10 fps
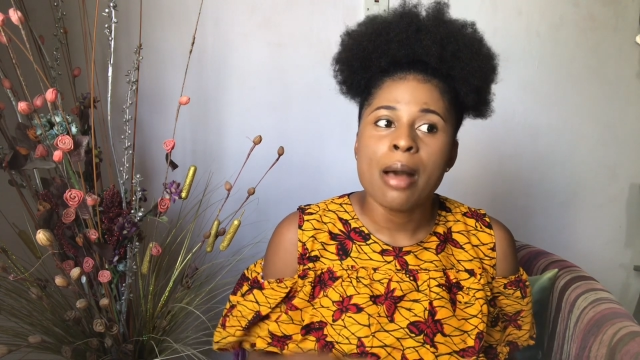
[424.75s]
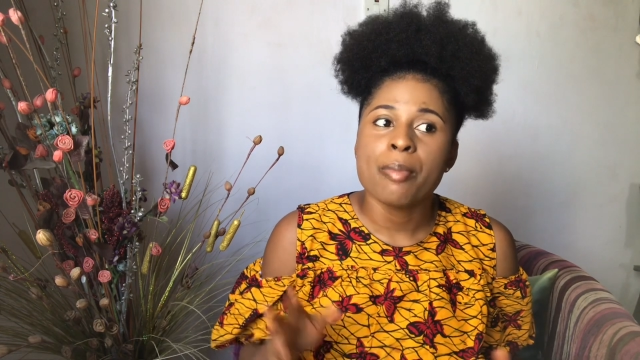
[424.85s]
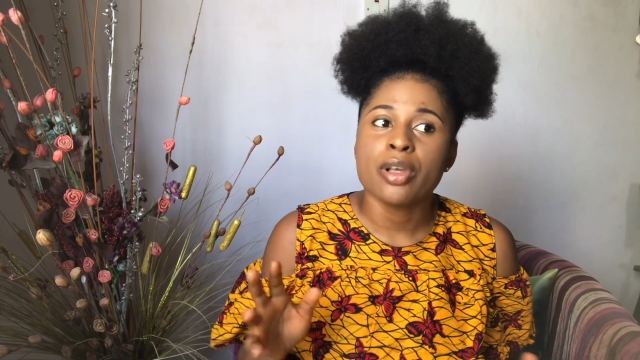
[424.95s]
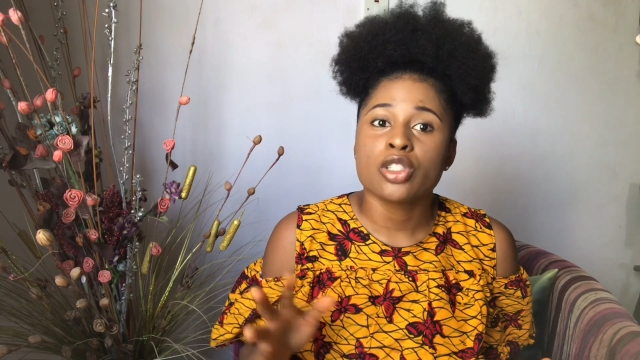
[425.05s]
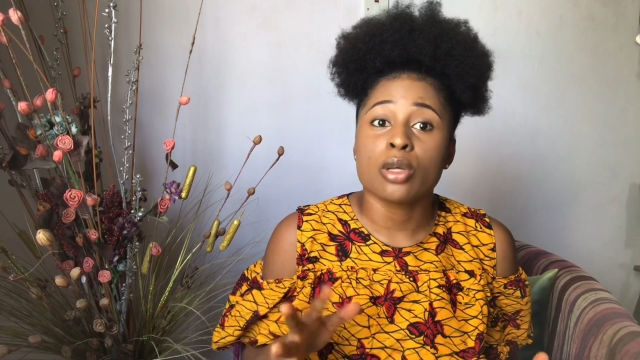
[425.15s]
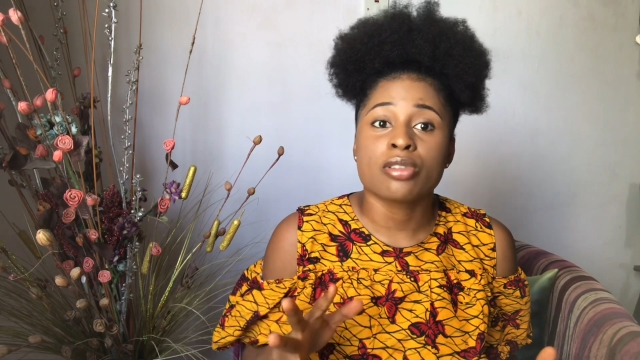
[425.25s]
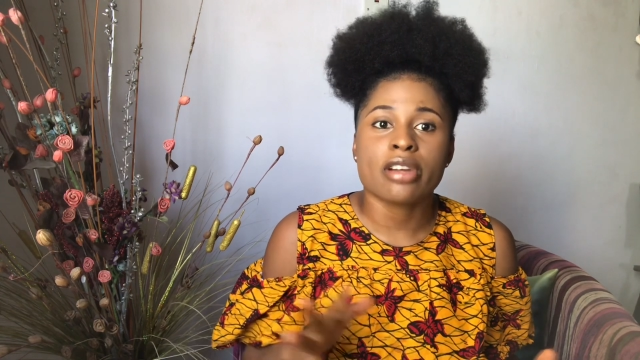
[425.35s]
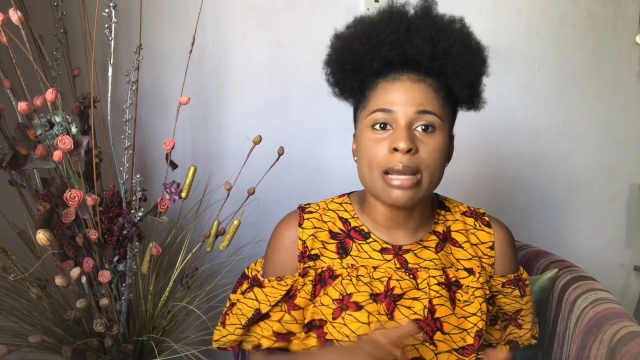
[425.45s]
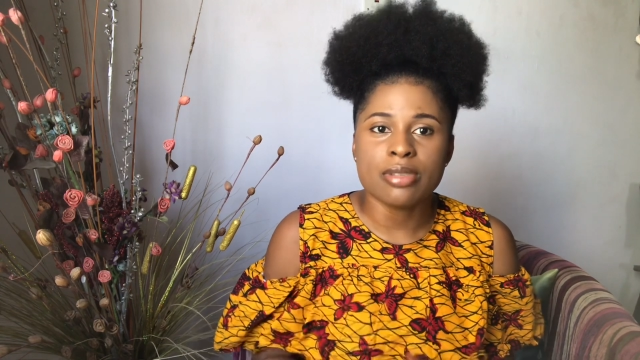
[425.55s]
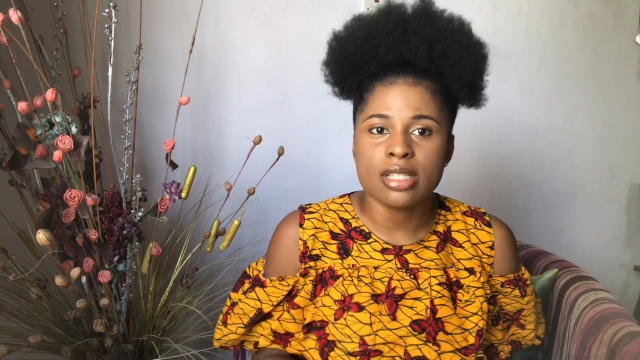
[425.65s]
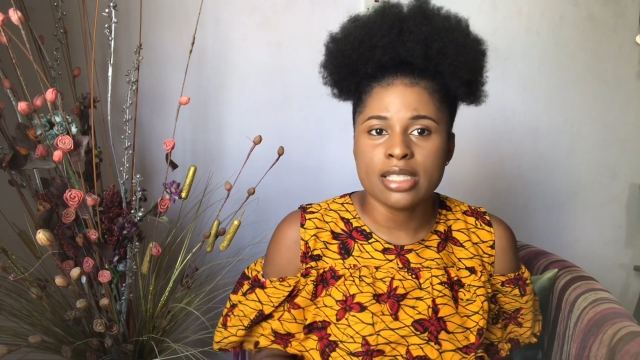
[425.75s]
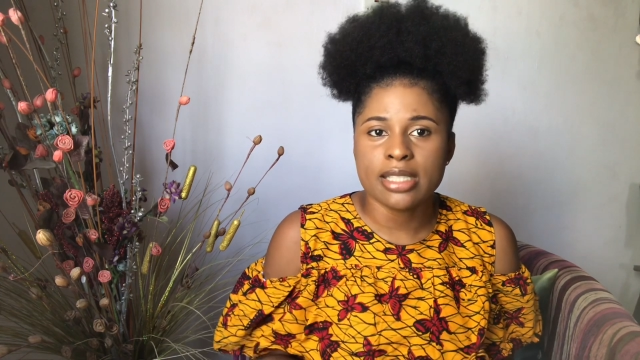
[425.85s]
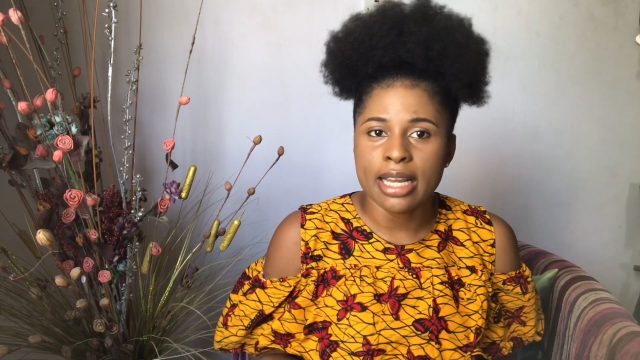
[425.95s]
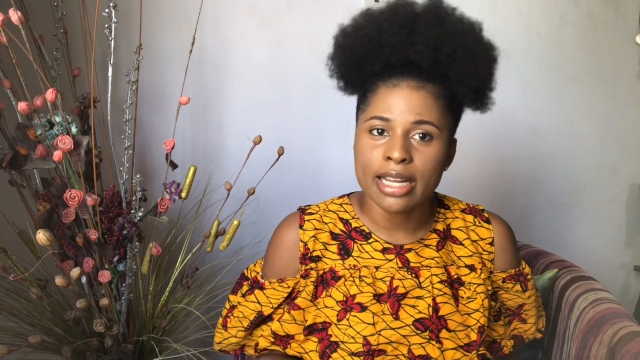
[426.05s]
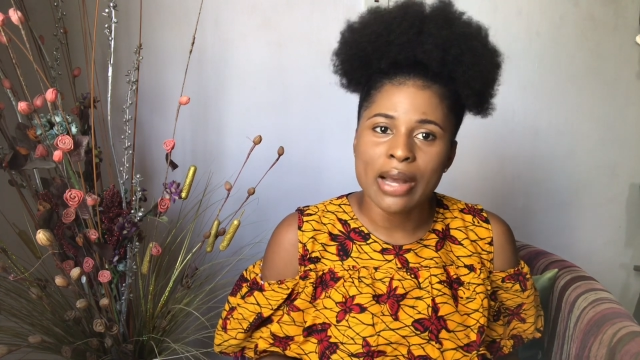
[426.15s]
Subscribe to this
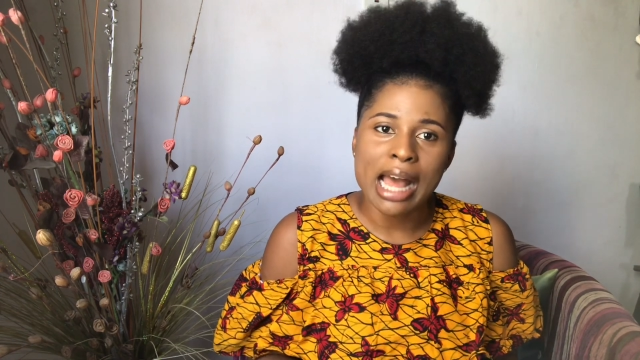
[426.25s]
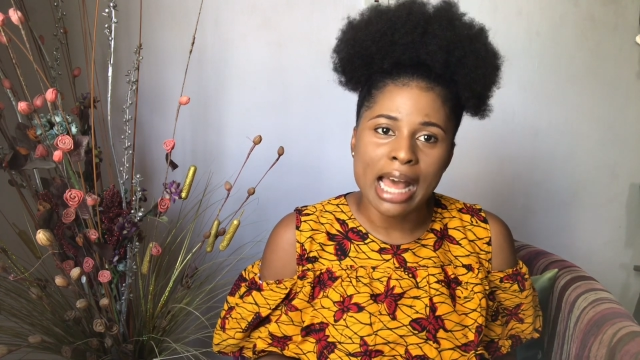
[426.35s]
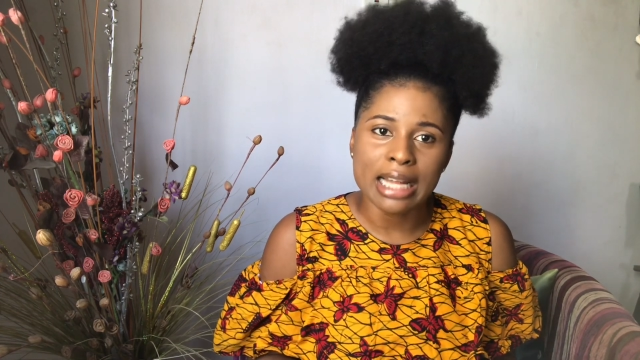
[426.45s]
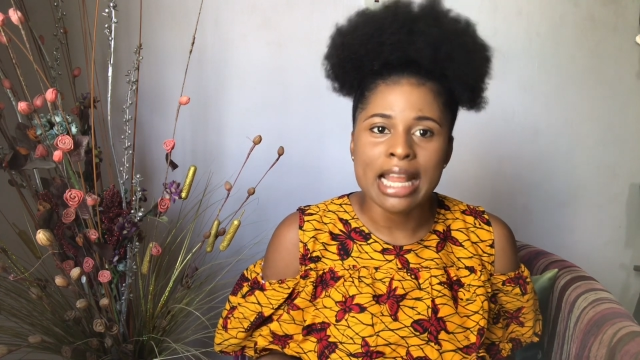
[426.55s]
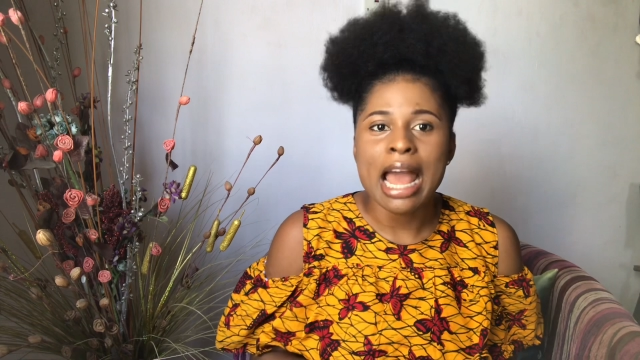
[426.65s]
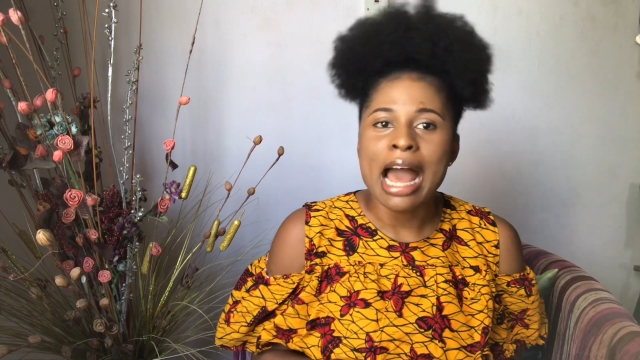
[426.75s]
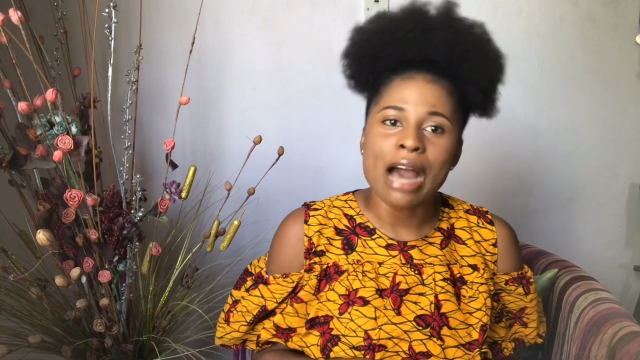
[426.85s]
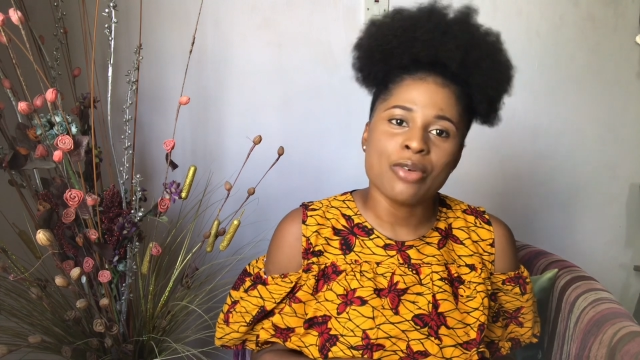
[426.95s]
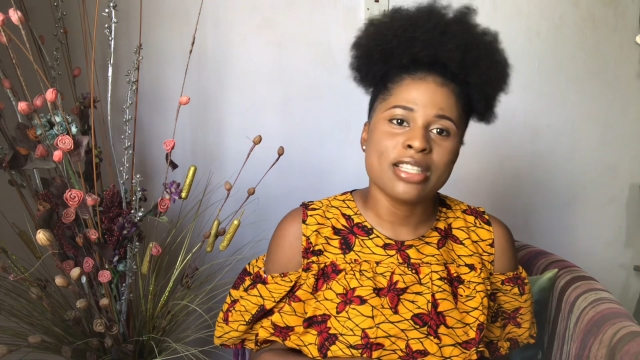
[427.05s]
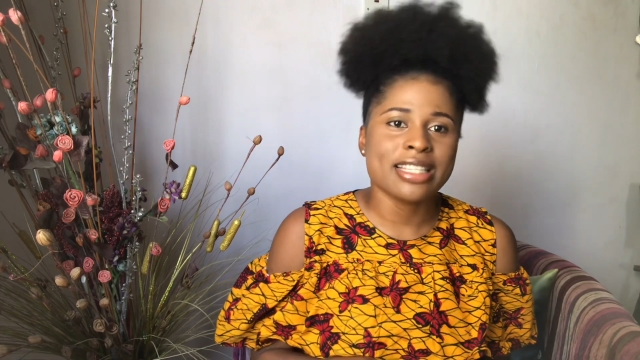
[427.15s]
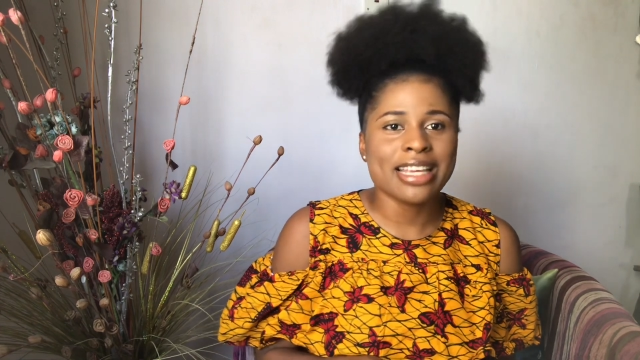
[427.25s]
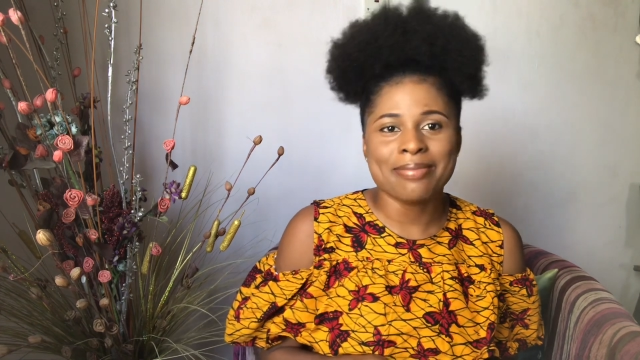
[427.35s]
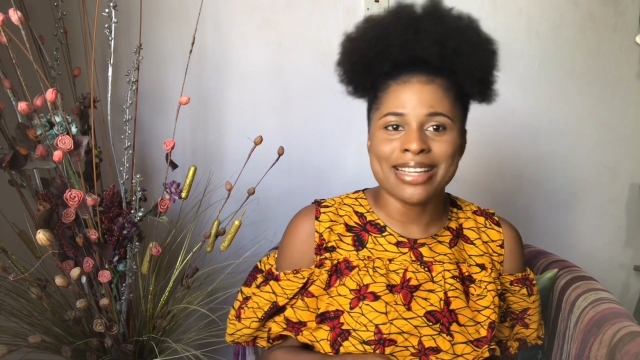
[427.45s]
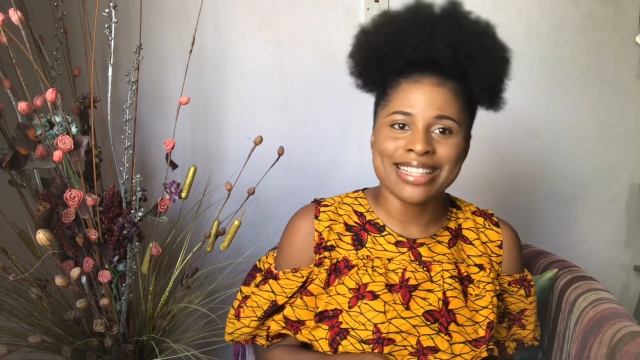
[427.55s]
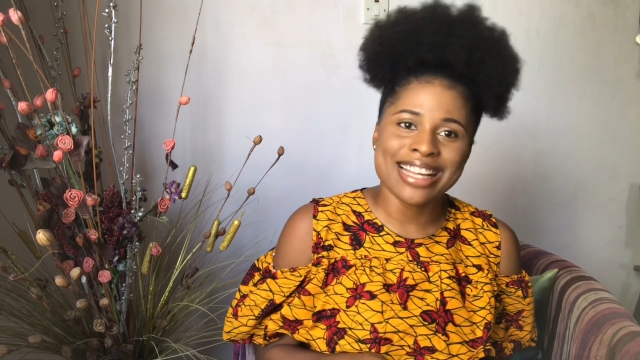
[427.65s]
channel, and I will see you in my
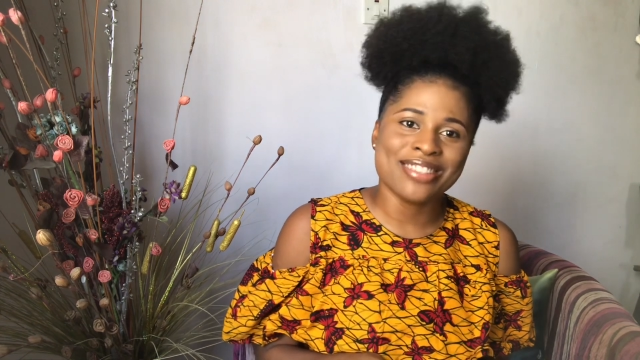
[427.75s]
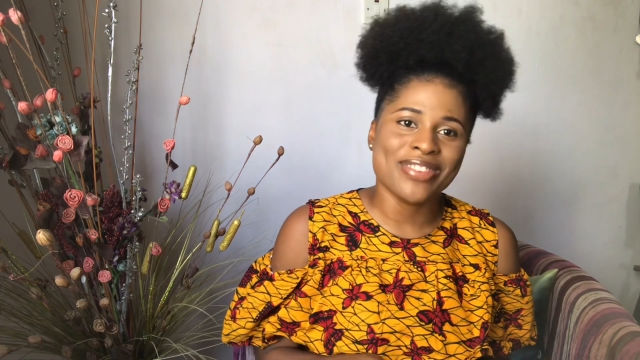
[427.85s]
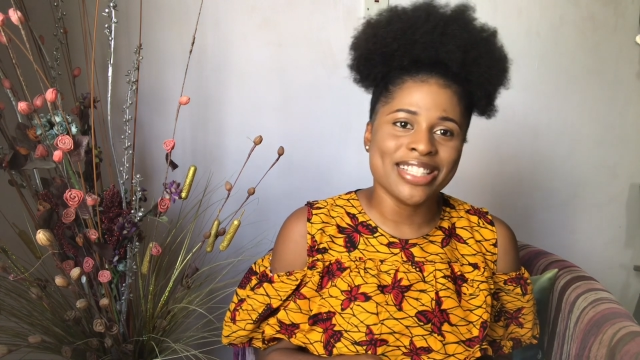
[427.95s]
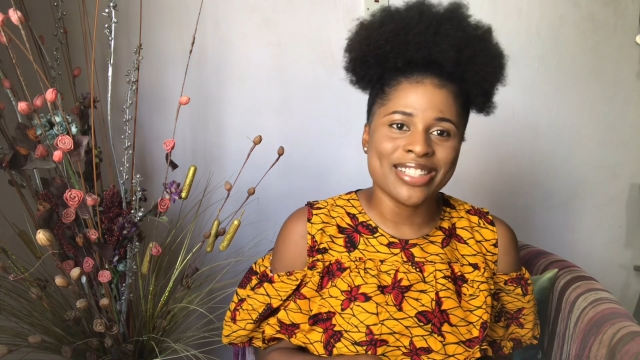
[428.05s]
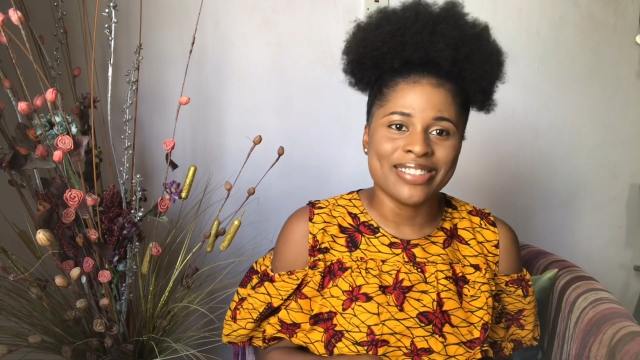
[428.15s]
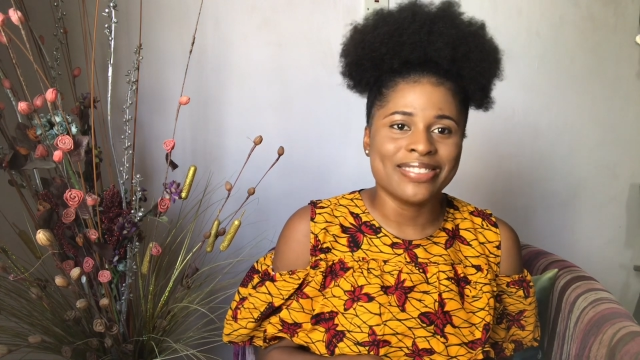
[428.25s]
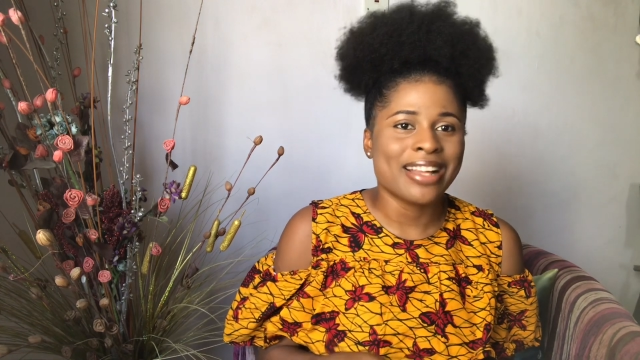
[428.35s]
next video.